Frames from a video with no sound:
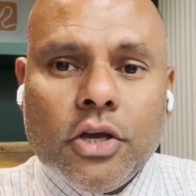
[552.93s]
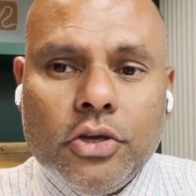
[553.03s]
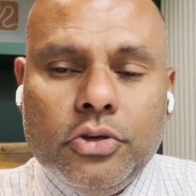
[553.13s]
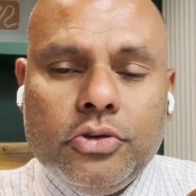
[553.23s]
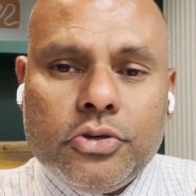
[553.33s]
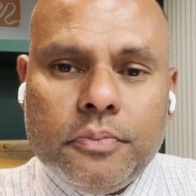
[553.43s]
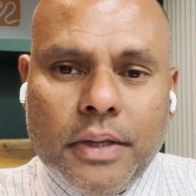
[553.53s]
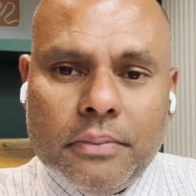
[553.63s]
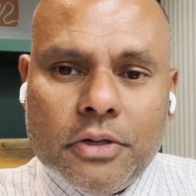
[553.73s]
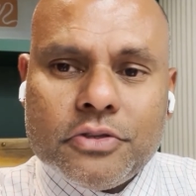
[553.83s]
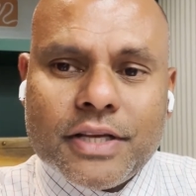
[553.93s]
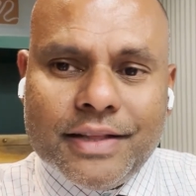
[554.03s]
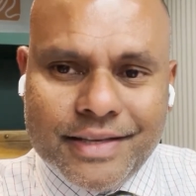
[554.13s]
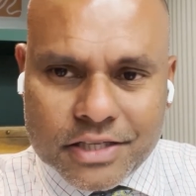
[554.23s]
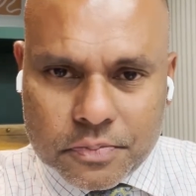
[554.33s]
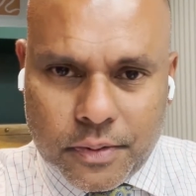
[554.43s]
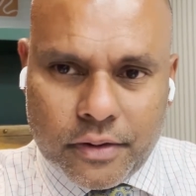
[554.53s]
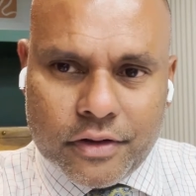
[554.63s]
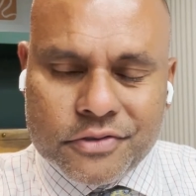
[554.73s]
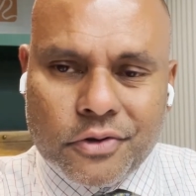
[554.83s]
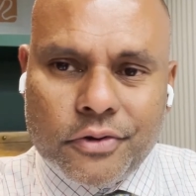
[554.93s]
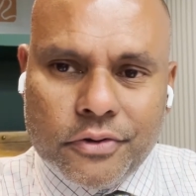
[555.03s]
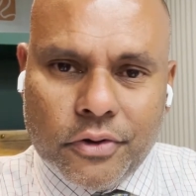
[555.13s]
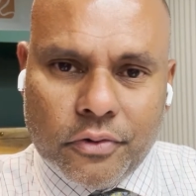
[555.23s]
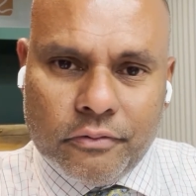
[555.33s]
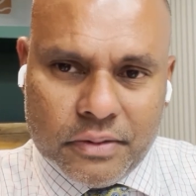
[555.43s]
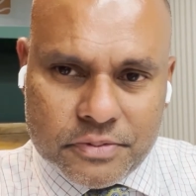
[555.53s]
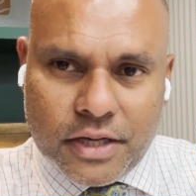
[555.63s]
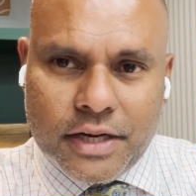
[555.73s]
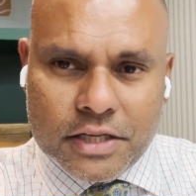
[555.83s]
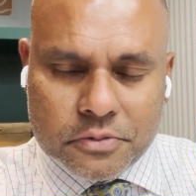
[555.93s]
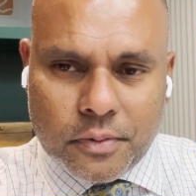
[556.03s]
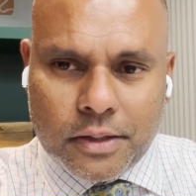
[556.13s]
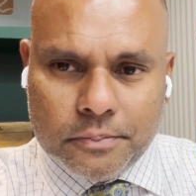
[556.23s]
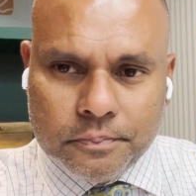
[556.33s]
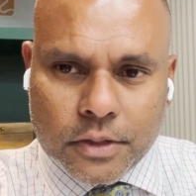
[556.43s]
you should be able to sell the experience on your website as well.